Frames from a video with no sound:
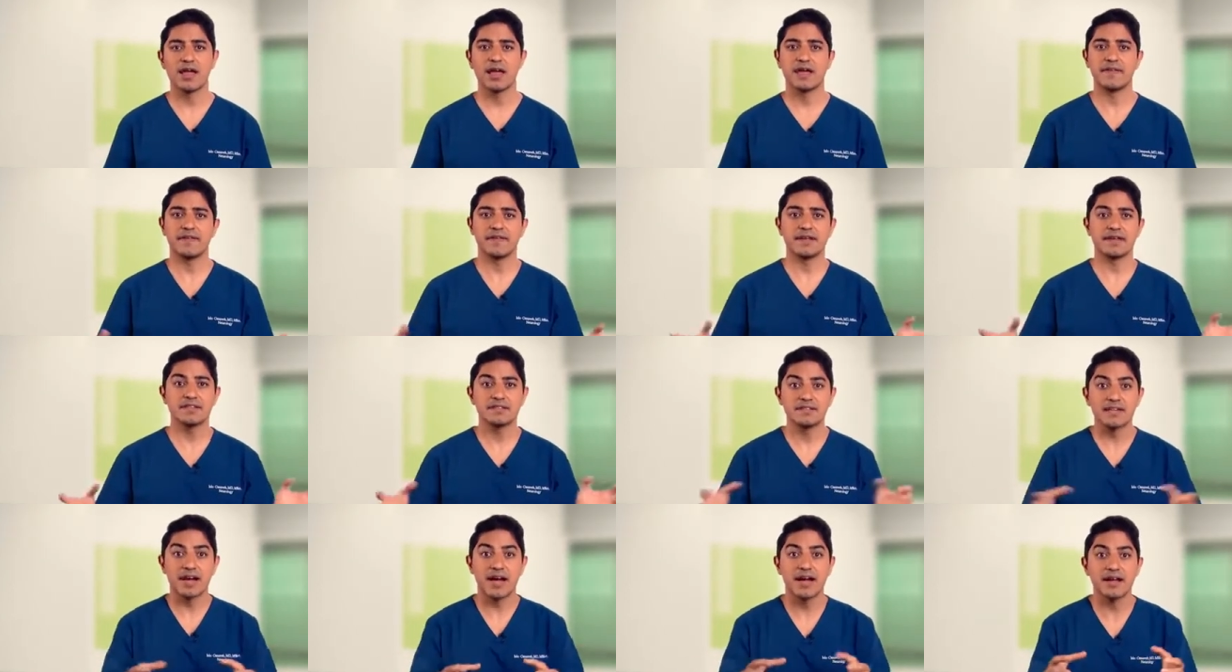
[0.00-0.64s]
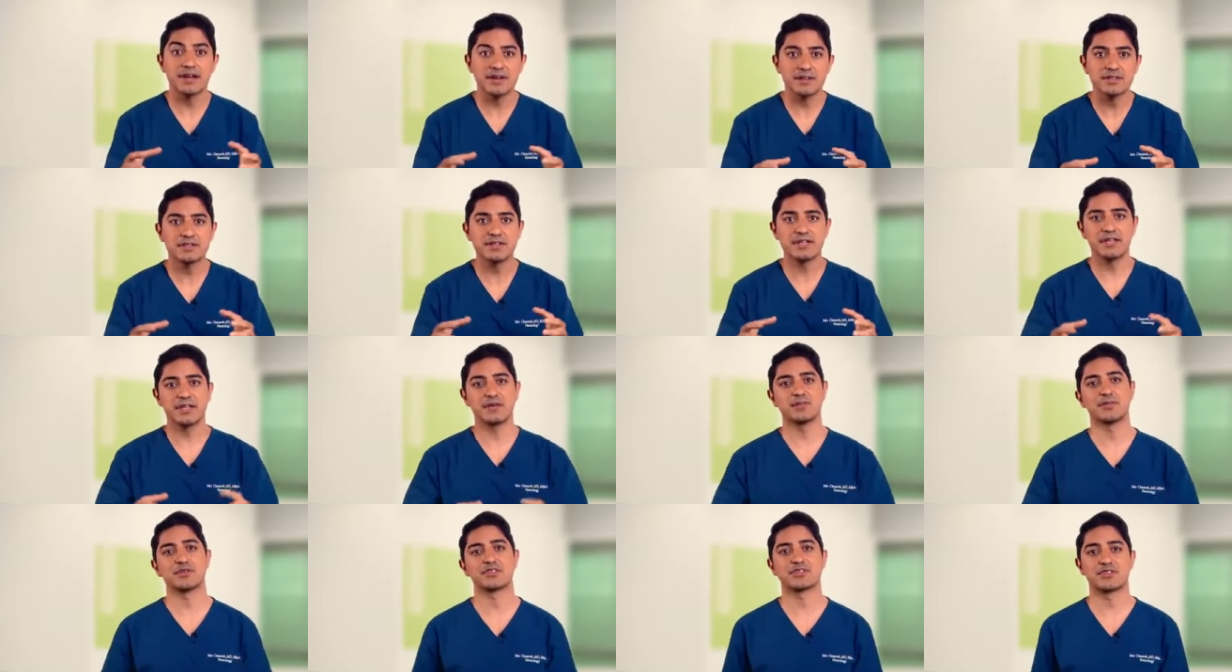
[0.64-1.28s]
and the entire
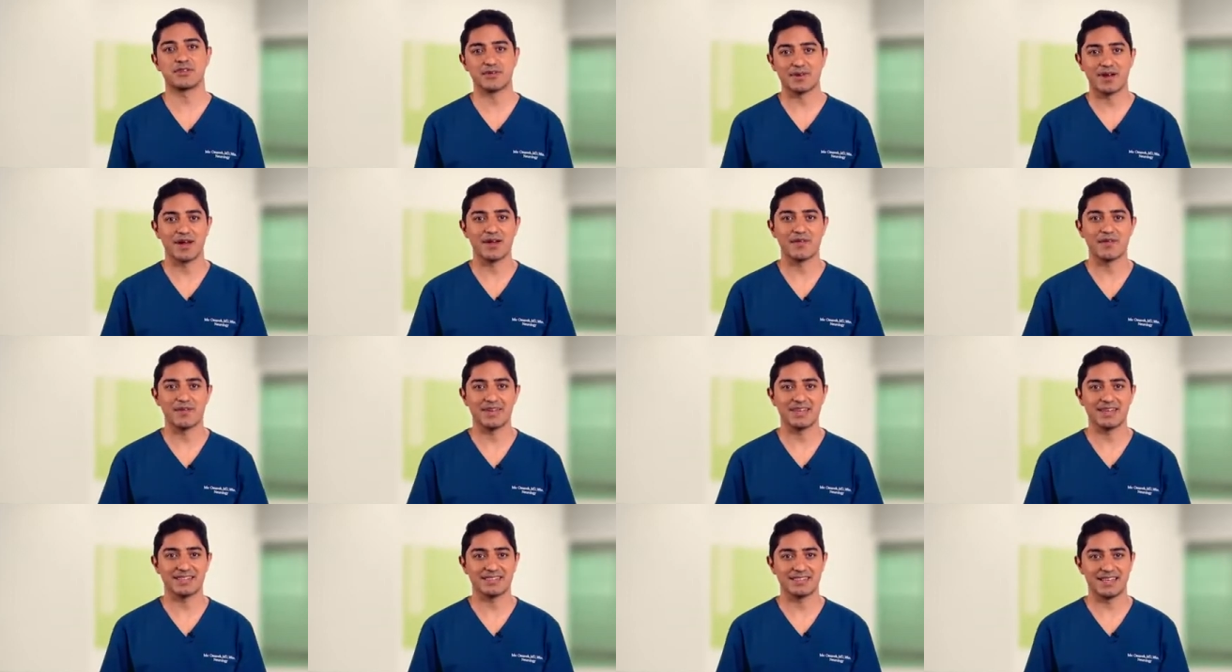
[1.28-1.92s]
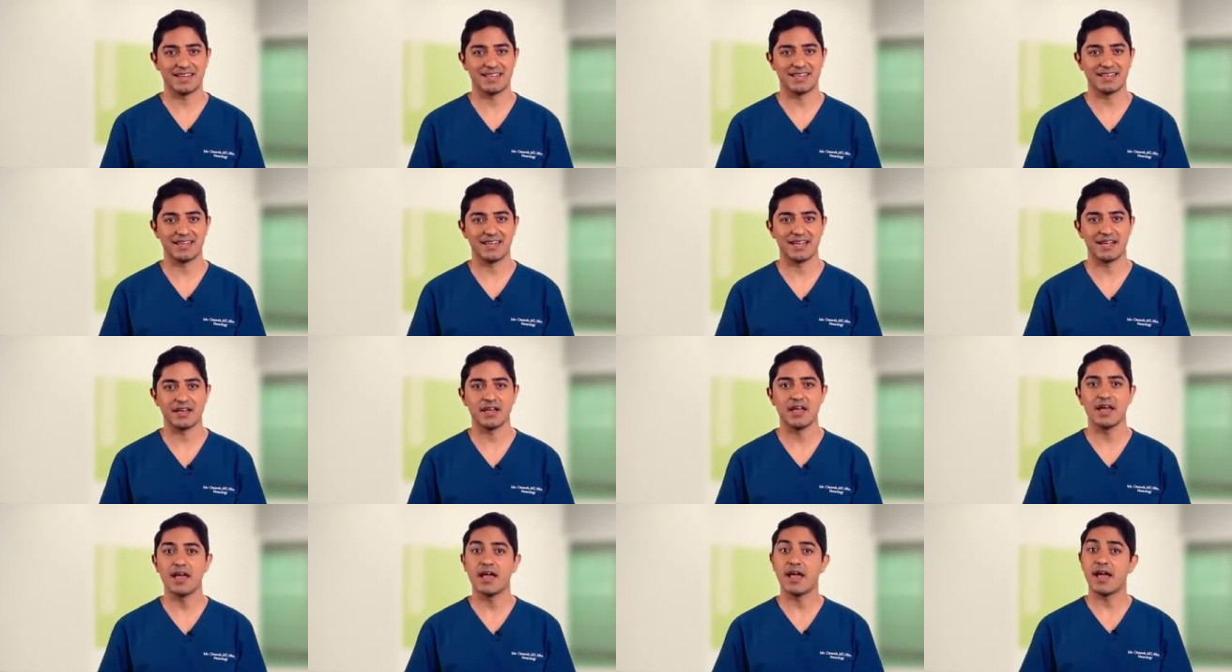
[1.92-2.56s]
team will surround the
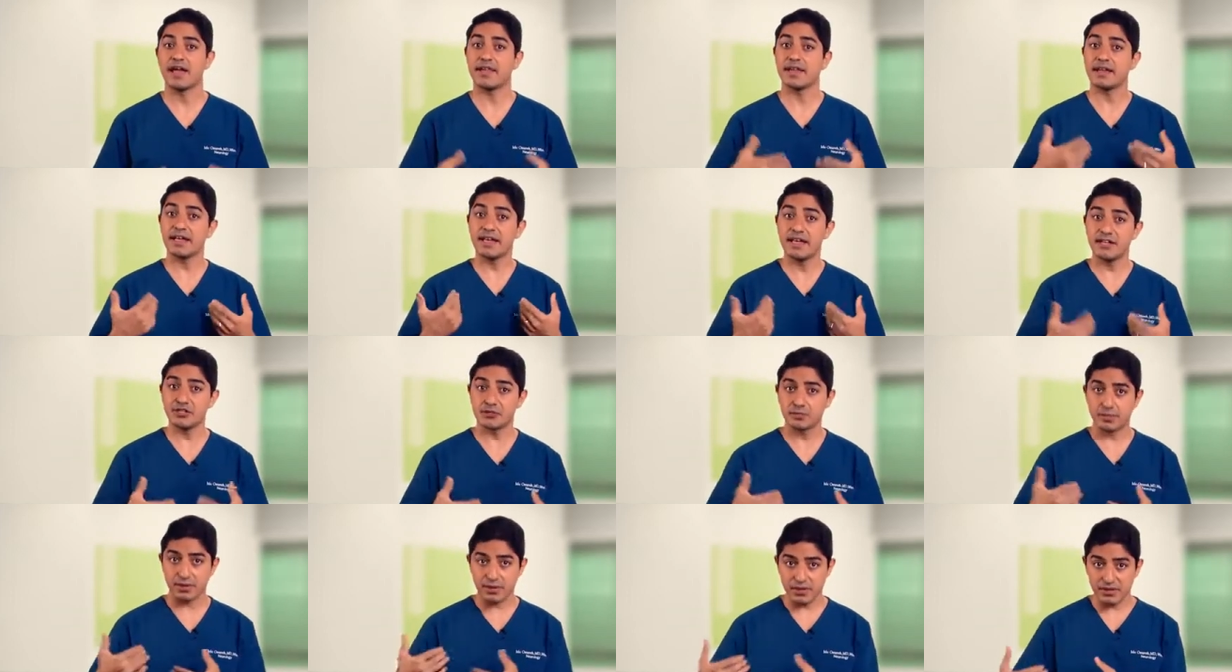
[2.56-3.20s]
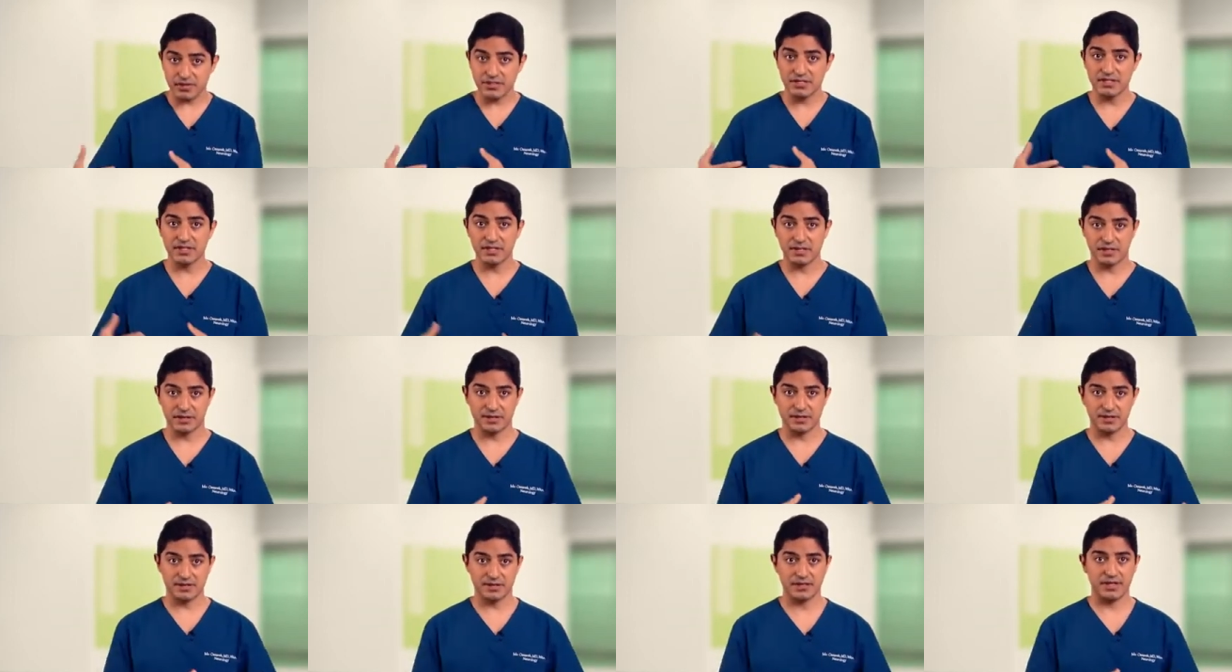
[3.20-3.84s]
attending. And each person
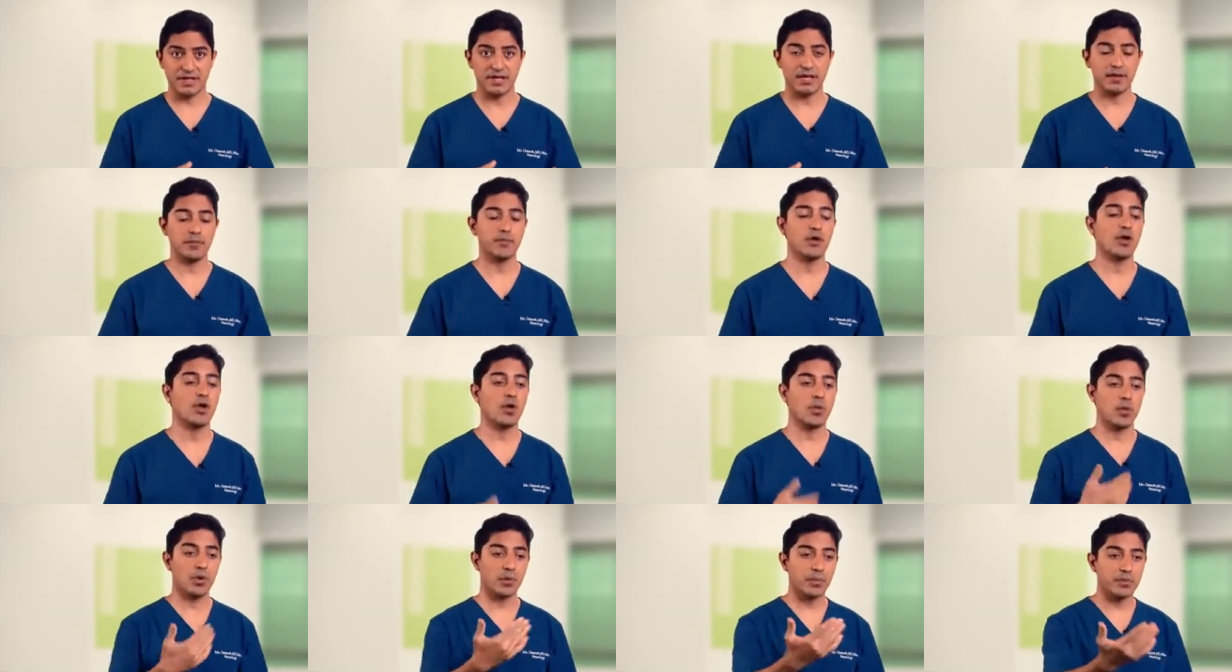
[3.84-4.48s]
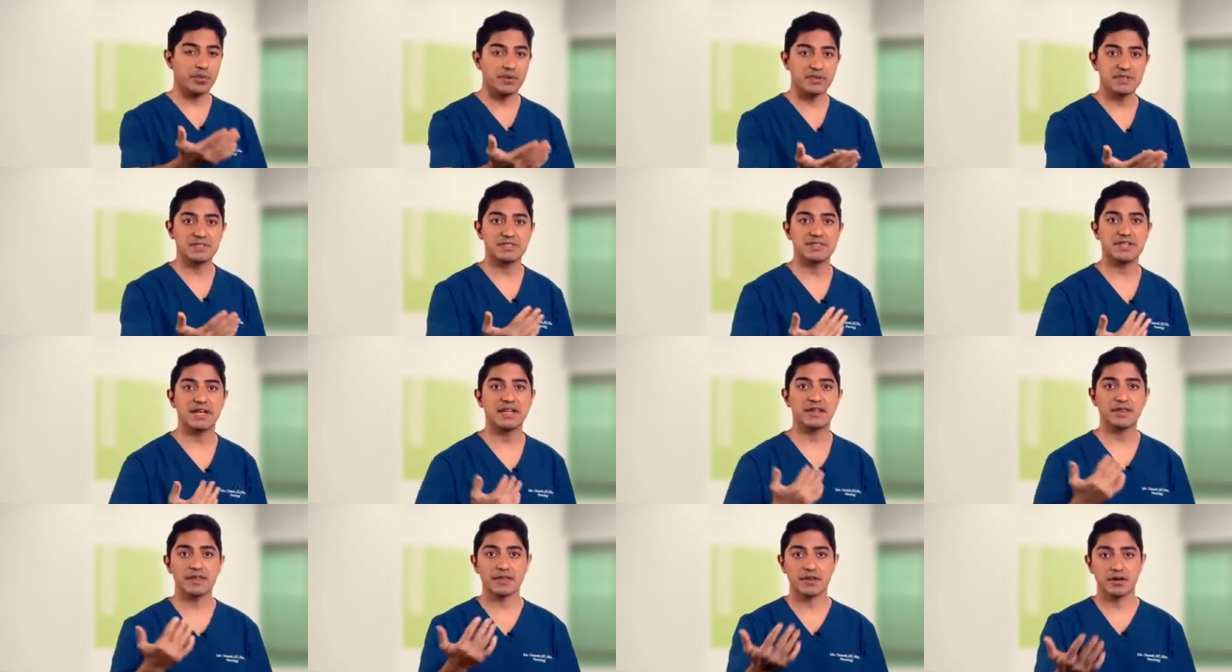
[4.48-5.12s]
in this team will
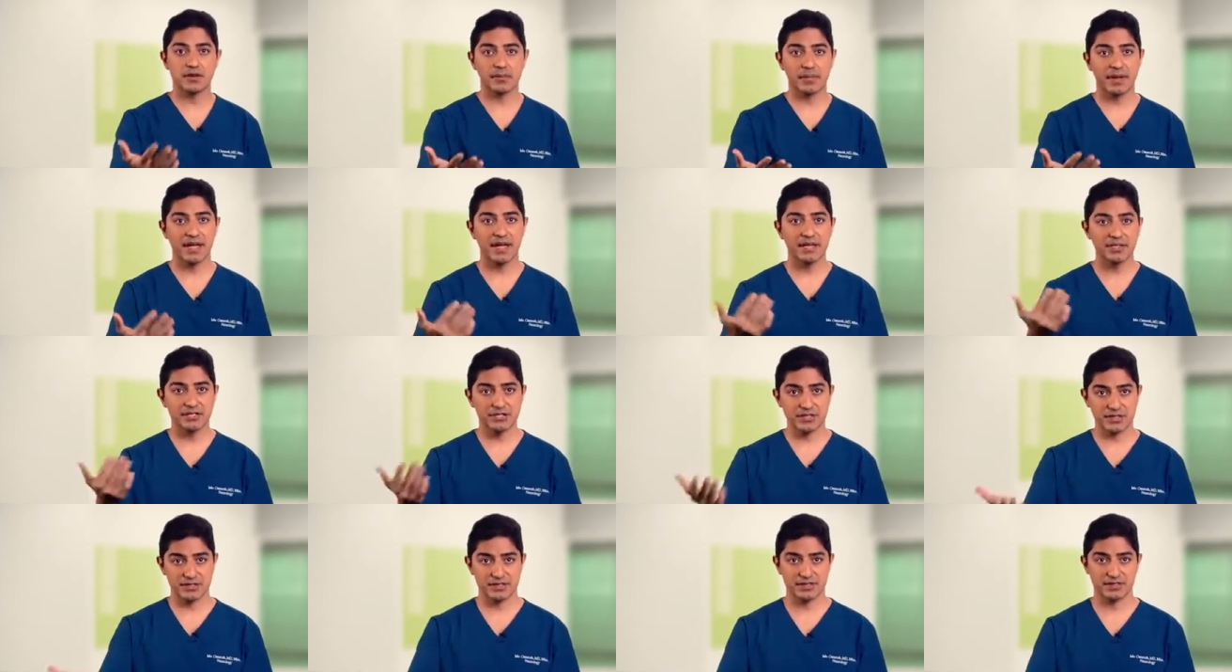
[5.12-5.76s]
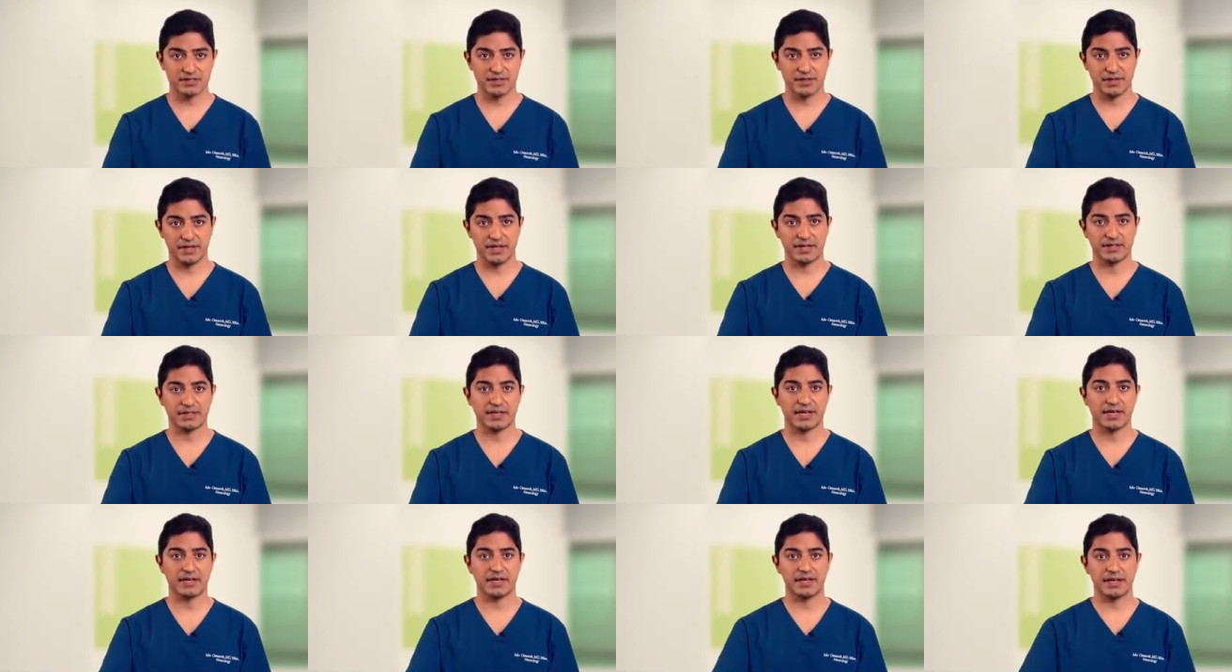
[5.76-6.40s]
present their patients to the
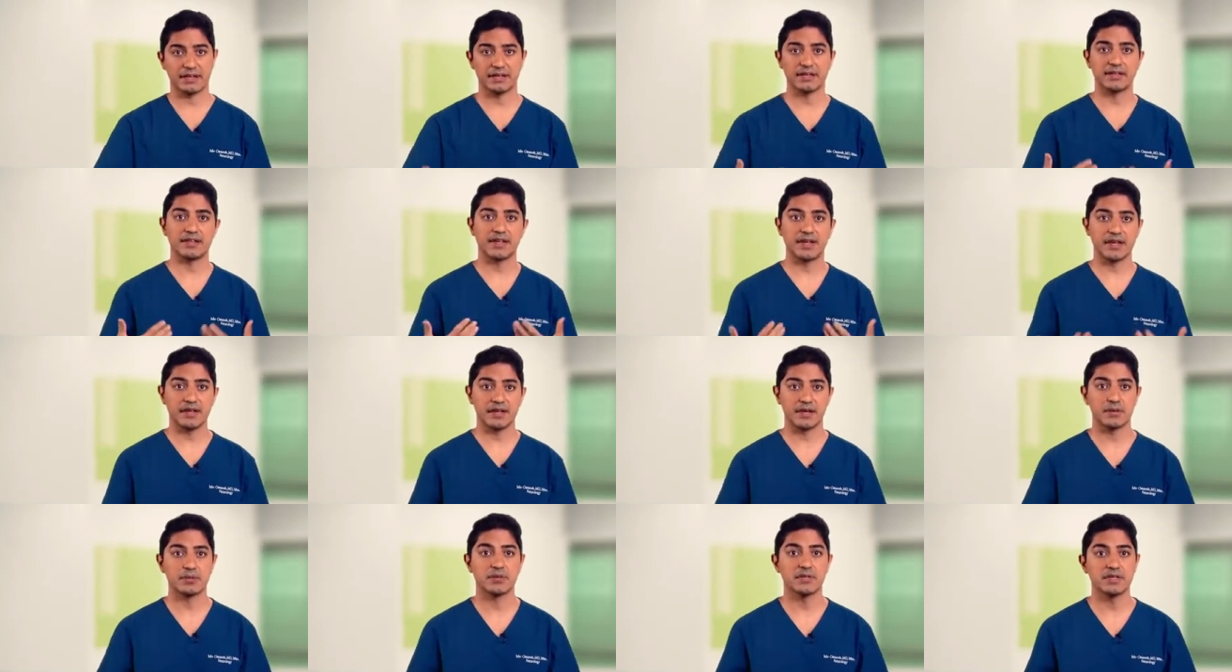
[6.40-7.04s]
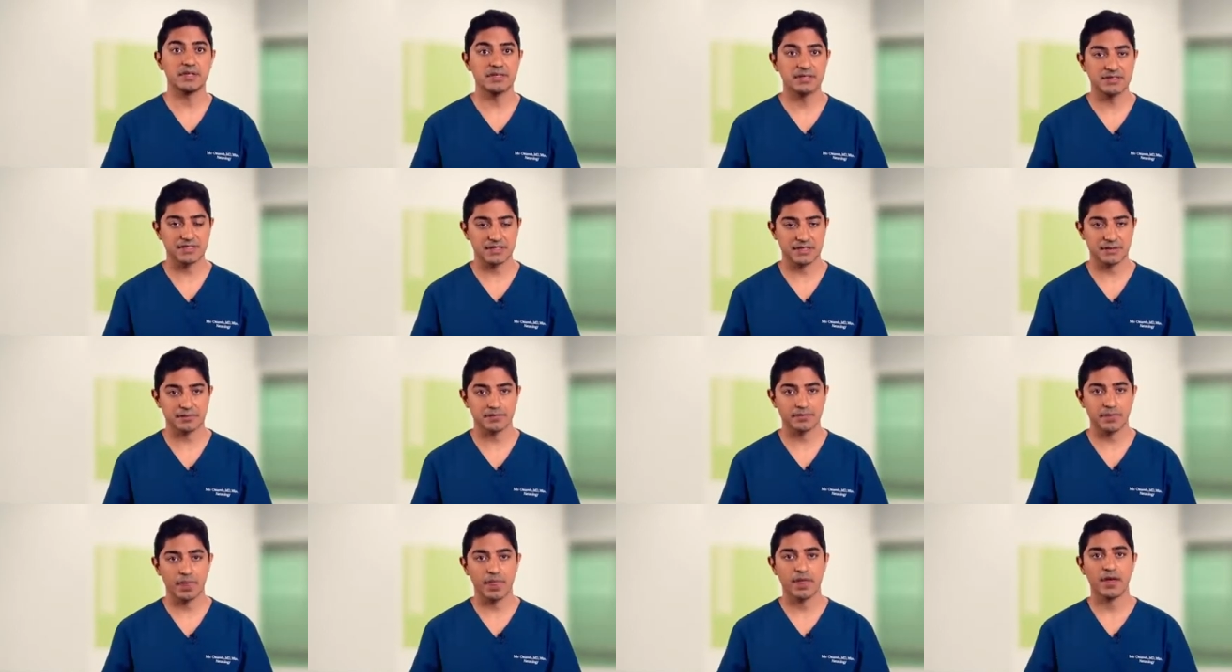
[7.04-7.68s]
attending, and the attending will
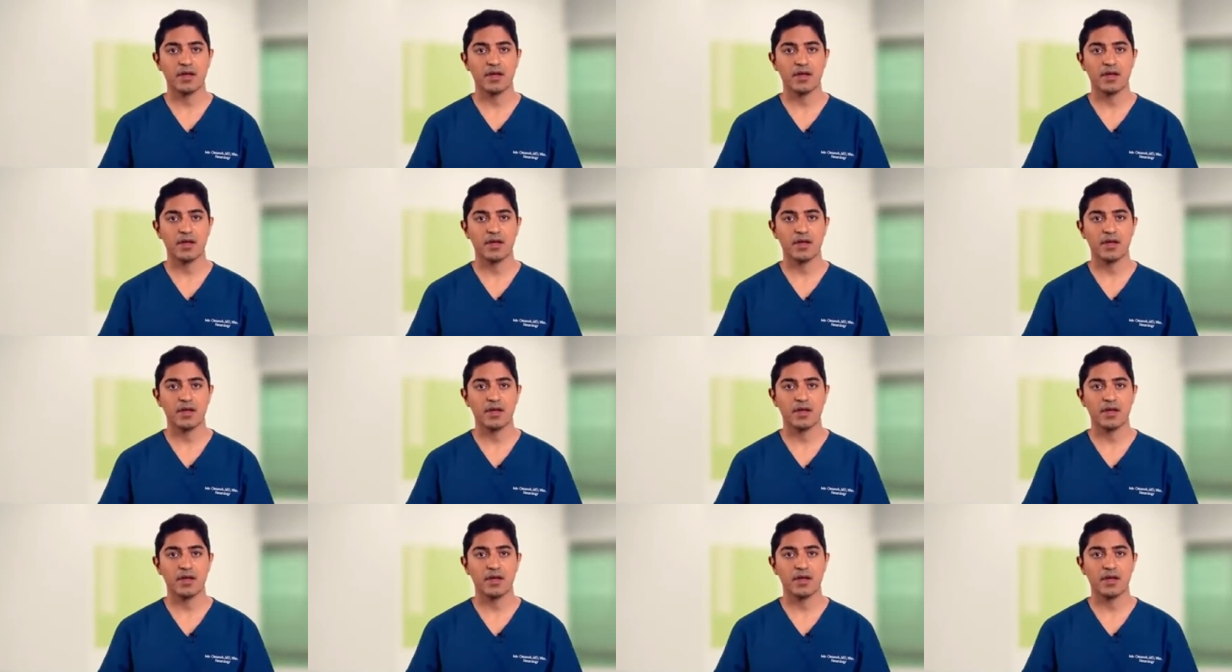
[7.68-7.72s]
listen.